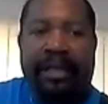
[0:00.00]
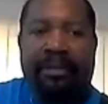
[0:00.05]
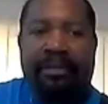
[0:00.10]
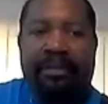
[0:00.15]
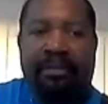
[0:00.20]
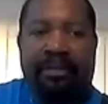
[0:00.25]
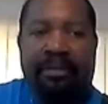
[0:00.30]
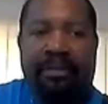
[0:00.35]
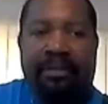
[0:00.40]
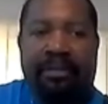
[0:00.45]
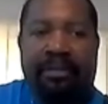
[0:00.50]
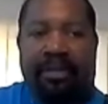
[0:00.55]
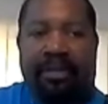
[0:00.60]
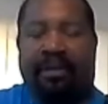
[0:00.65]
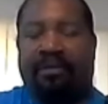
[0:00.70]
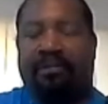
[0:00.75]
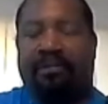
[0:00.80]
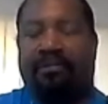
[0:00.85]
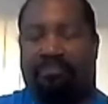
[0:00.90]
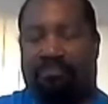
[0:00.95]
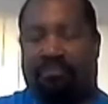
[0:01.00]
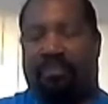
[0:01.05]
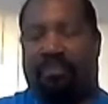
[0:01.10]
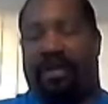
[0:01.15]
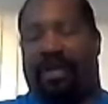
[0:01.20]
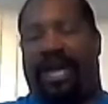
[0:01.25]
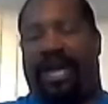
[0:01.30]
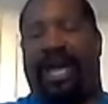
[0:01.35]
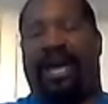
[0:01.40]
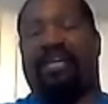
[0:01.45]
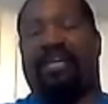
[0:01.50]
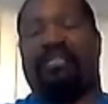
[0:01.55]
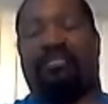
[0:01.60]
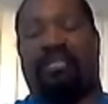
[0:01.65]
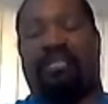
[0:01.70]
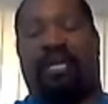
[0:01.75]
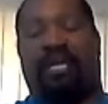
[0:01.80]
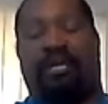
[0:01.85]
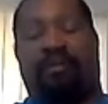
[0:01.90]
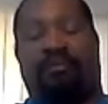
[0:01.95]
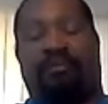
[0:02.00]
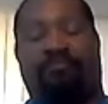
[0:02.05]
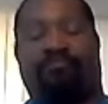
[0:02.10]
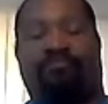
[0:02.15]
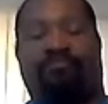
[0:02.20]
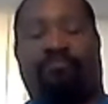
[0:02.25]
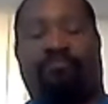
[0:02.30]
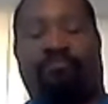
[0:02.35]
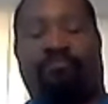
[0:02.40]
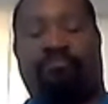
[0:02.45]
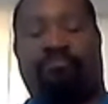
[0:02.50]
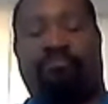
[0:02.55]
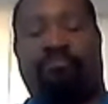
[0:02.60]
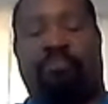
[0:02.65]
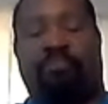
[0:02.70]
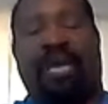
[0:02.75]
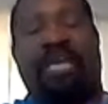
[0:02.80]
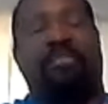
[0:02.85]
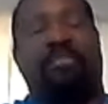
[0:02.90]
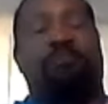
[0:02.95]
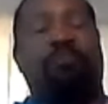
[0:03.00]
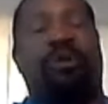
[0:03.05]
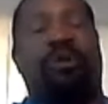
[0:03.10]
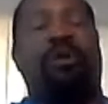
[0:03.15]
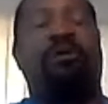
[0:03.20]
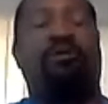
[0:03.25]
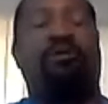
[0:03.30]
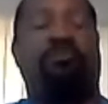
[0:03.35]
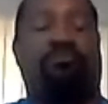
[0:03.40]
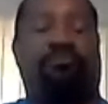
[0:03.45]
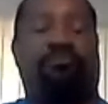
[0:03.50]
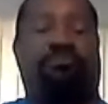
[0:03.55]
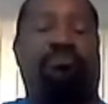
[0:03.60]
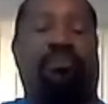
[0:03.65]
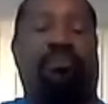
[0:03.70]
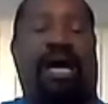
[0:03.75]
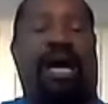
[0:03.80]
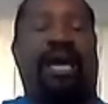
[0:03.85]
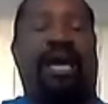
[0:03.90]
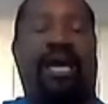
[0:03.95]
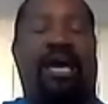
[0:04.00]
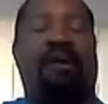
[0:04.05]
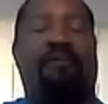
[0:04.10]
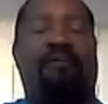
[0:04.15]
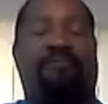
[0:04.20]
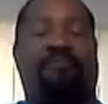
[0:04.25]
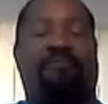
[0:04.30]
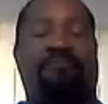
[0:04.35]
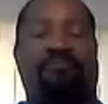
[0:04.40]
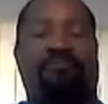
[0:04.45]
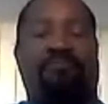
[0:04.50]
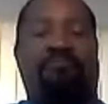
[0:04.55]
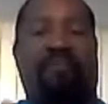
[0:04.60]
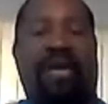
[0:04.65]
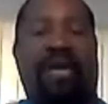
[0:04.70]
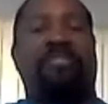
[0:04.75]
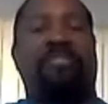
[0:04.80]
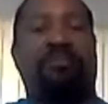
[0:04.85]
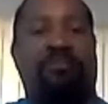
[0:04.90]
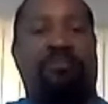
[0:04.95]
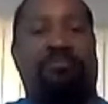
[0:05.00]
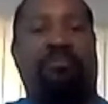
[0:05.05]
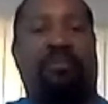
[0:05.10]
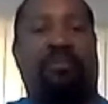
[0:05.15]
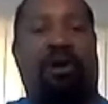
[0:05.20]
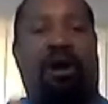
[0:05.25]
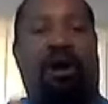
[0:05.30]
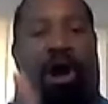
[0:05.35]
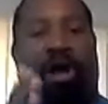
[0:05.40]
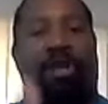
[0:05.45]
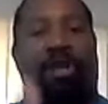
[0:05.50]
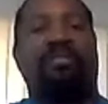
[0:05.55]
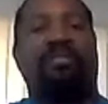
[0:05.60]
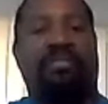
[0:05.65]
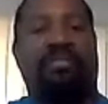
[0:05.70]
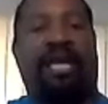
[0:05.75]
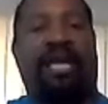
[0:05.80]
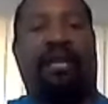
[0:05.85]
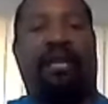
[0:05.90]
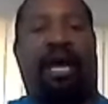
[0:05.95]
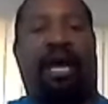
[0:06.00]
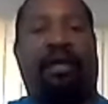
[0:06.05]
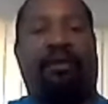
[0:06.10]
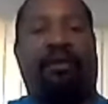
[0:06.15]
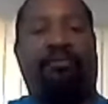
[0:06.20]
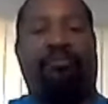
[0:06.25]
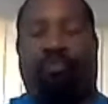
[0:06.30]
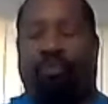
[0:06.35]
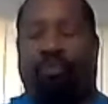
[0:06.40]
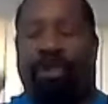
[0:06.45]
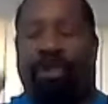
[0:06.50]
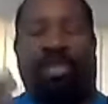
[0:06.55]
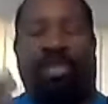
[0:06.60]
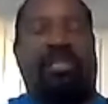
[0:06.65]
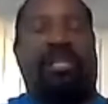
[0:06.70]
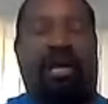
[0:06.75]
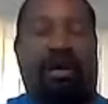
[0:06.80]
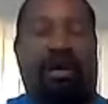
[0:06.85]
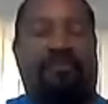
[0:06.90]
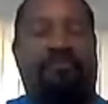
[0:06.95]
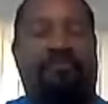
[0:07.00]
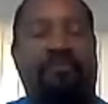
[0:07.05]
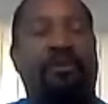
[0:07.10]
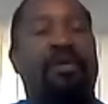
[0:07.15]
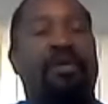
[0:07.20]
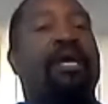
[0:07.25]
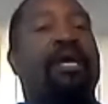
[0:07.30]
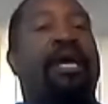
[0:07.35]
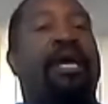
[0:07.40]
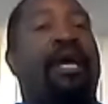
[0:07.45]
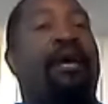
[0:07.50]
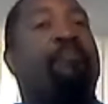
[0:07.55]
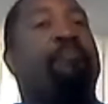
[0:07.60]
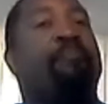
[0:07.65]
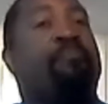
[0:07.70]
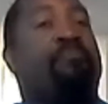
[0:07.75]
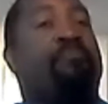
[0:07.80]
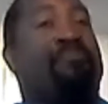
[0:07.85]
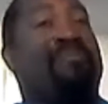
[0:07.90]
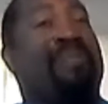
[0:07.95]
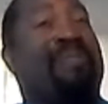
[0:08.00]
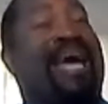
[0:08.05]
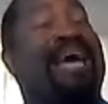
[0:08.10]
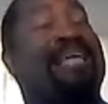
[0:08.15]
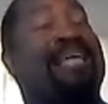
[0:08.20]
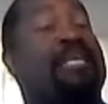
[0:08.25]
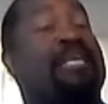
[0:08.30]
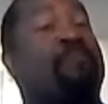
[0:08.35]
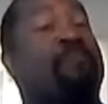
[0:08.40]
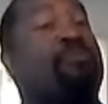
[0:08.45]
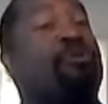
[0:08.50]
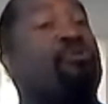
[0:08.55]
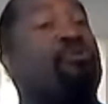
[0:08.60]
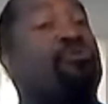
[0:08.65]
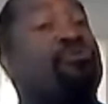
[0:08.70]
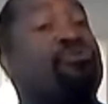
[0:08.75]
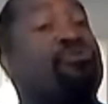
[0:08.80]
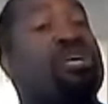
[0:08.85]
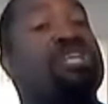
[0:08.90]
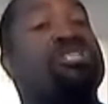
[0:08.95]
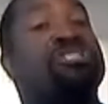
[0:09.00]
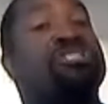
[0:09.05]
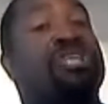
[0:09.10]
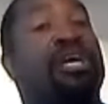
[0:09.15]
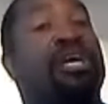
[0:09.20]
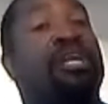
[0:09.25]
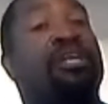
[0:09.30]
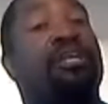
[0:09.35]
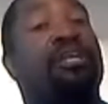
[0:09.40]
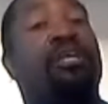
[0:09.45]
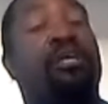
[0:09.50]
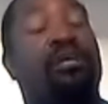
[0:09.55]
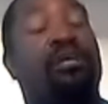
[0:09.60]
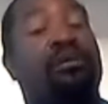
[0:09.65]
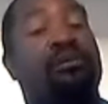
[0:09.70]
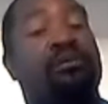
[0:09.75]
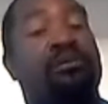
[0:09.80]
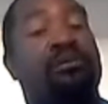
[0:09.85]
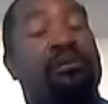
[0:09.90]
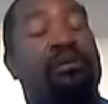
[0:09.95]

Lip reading: and as a bass player, I have bass artists that I really love. As a musician,